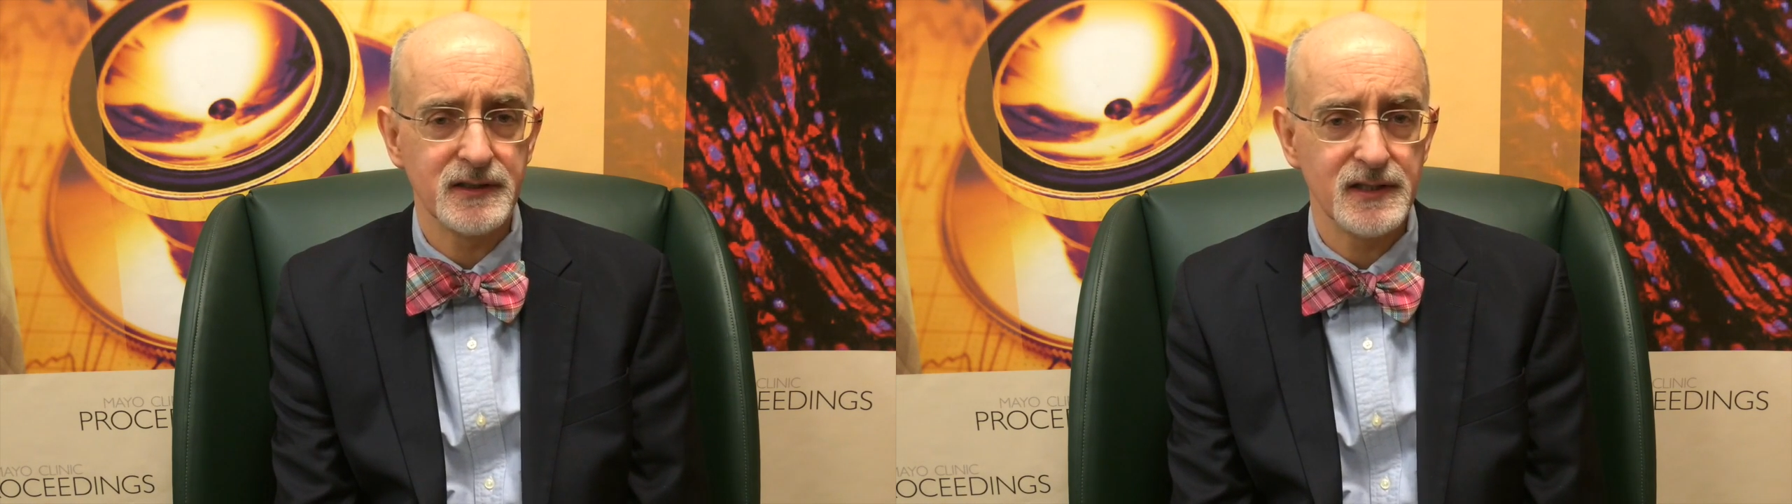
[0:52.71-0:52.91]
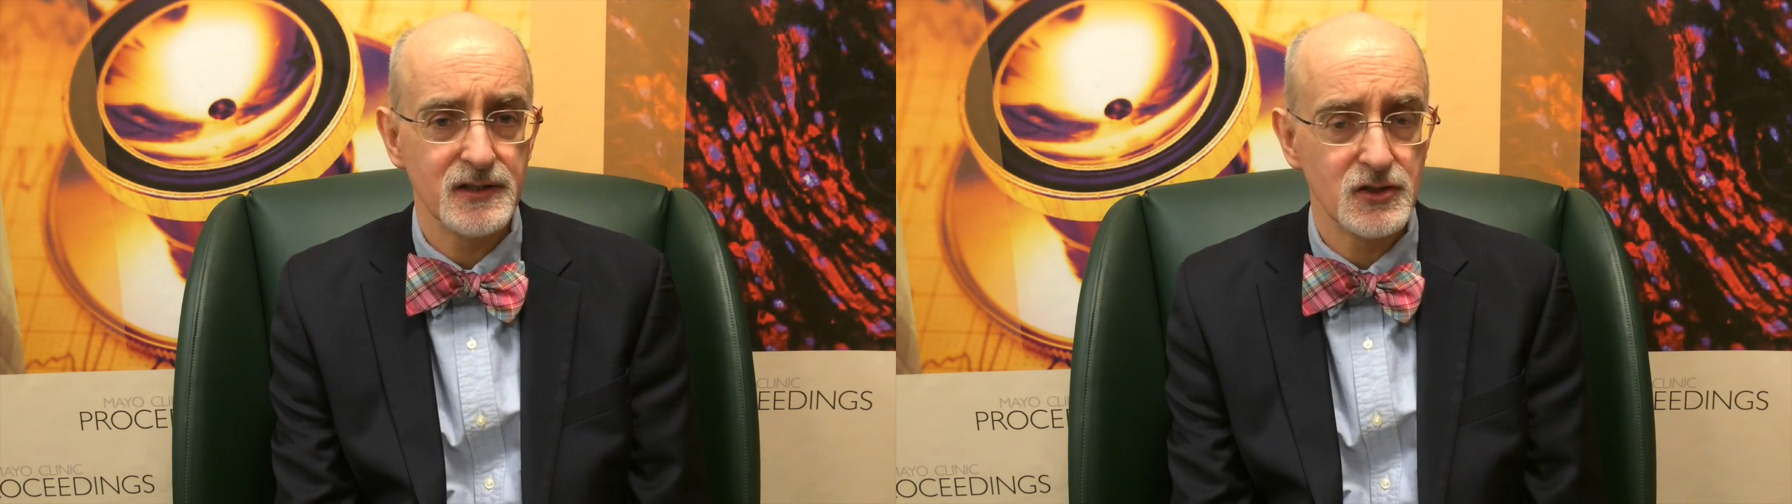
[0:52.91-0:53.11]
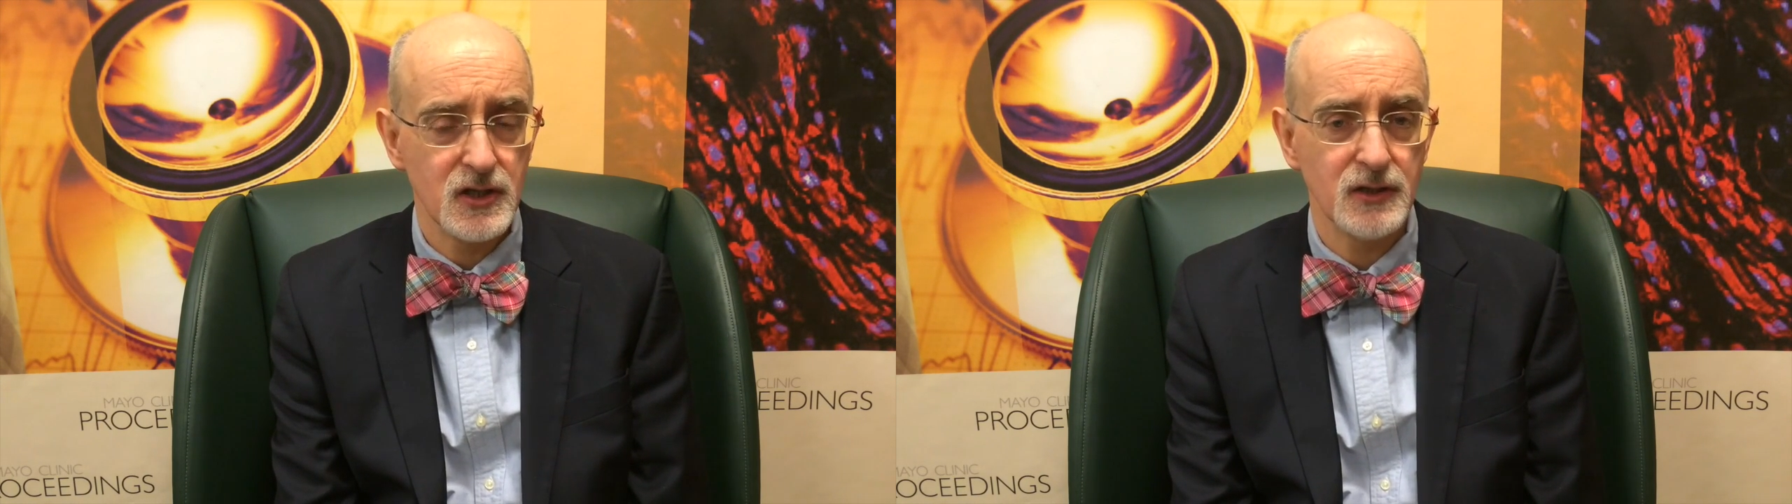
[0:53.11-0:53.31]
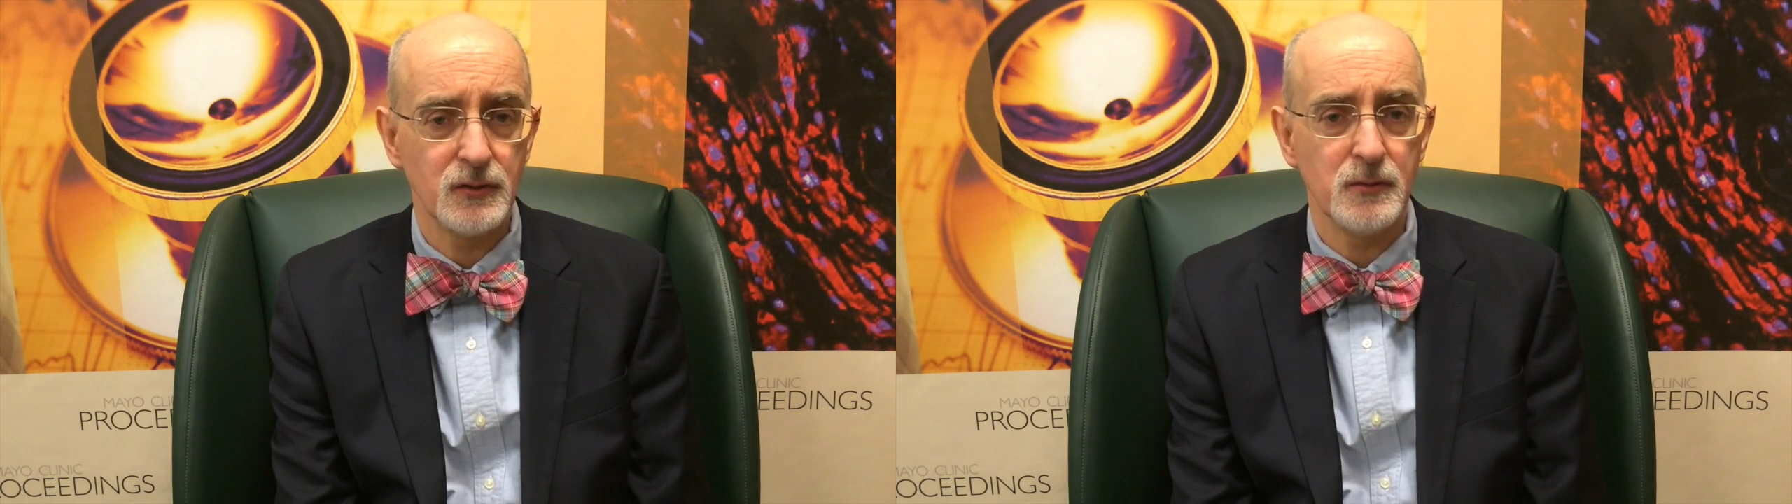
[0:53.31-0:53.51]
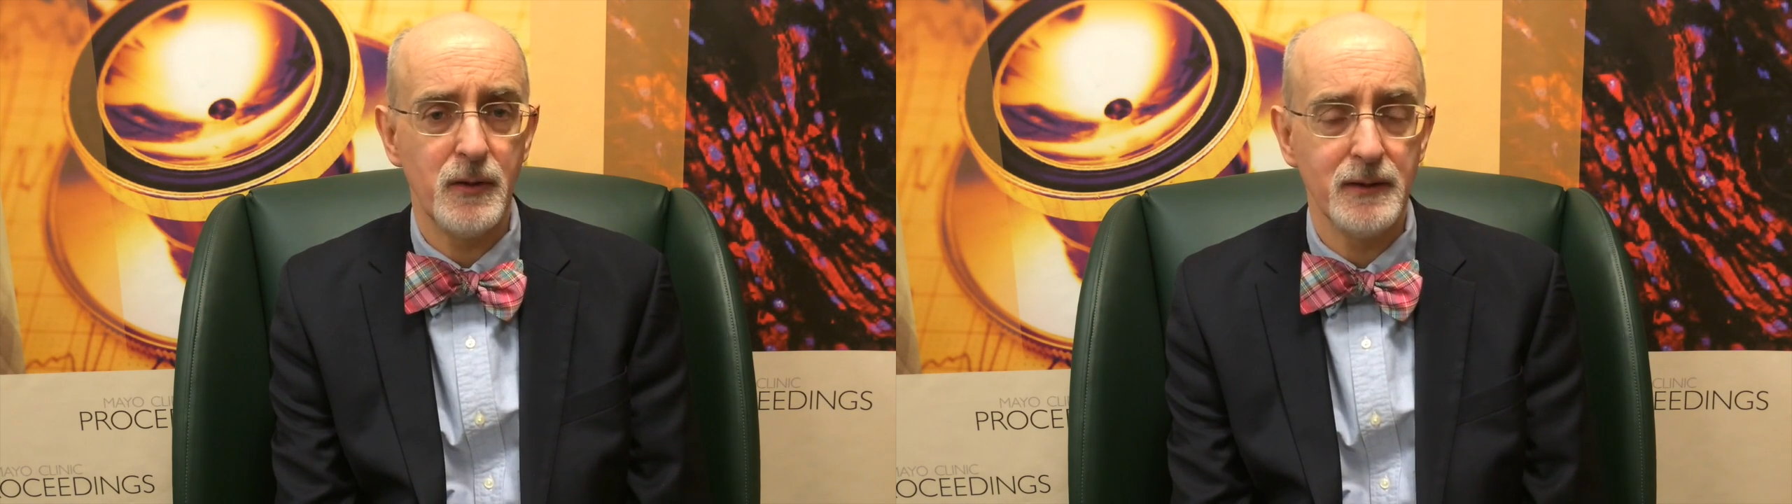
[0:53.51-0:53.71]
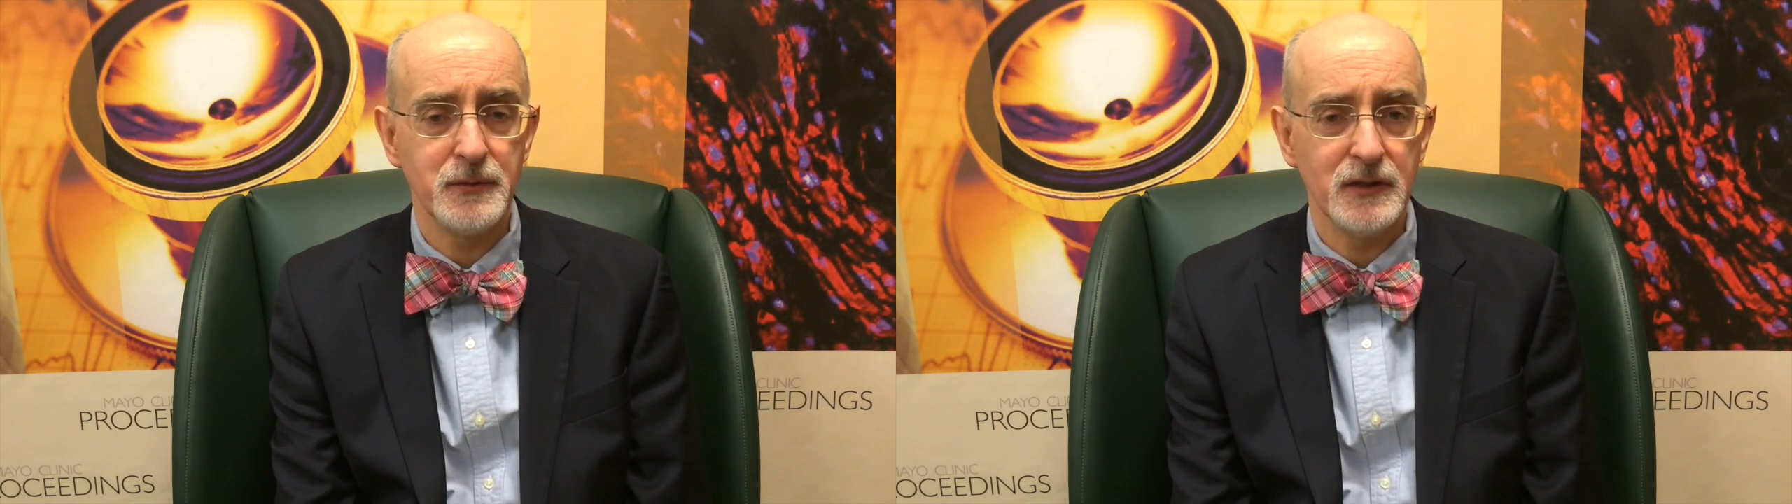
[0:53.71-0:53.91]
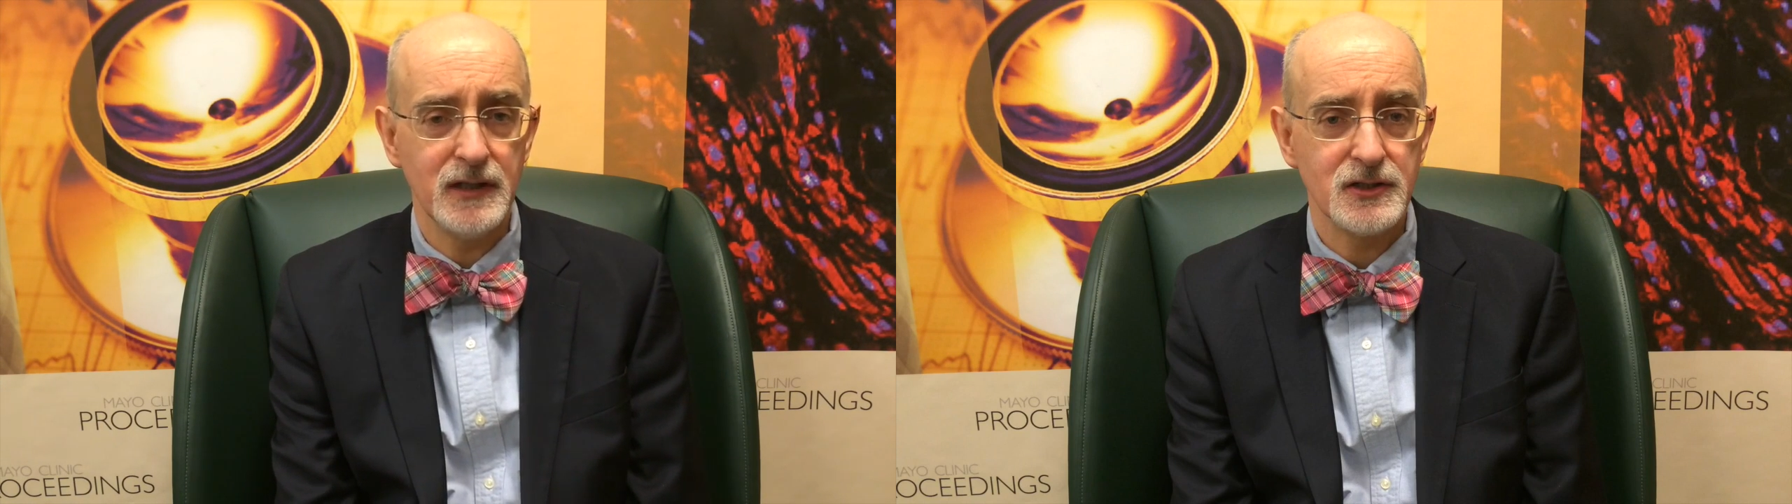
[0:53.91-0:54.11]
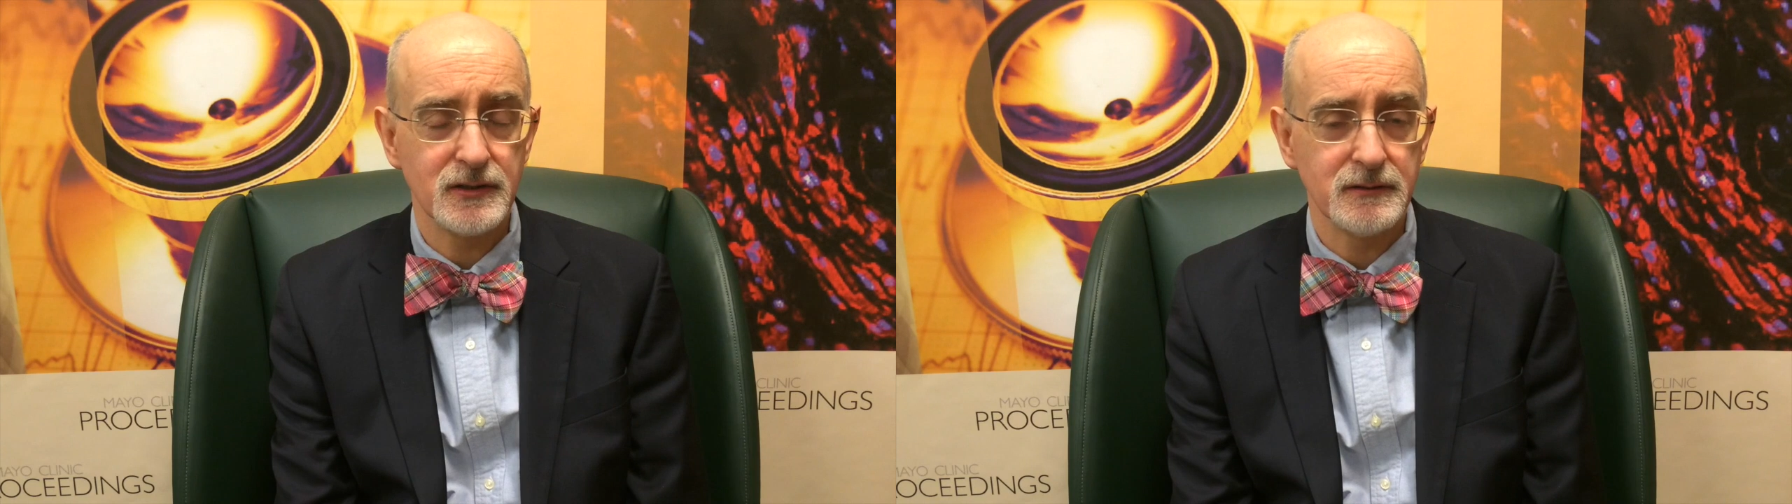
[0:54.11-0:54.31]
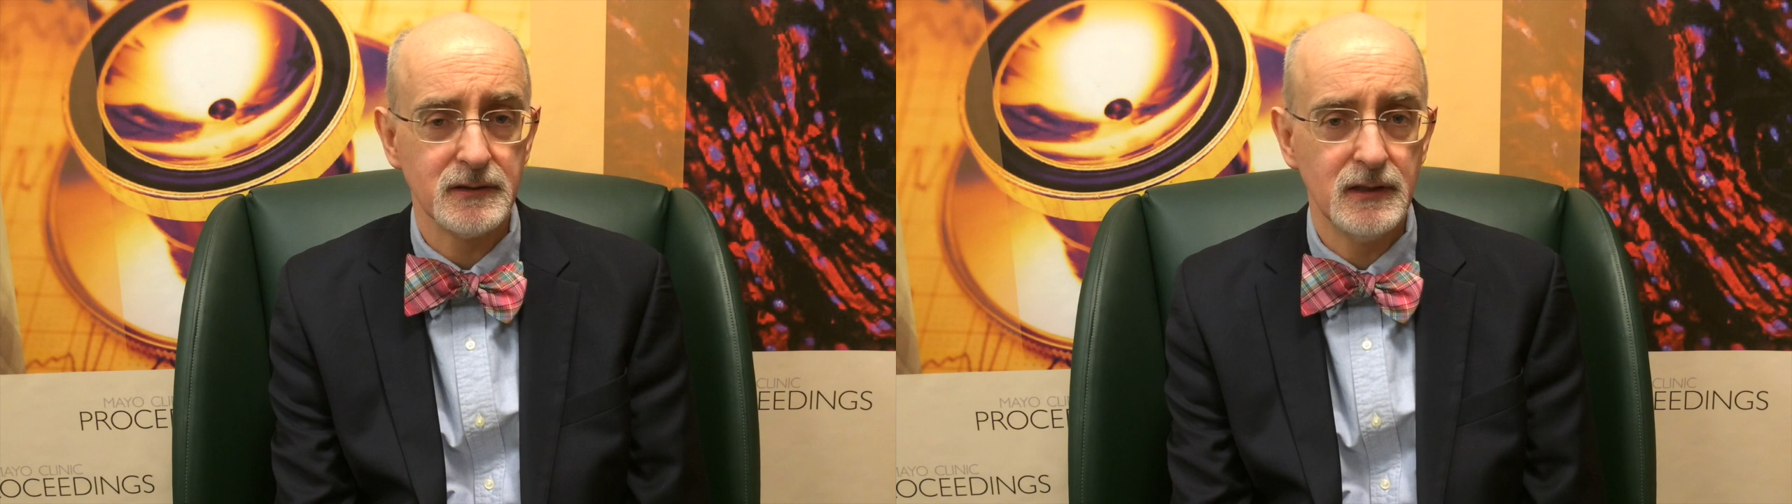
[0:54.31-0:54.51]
than the general population.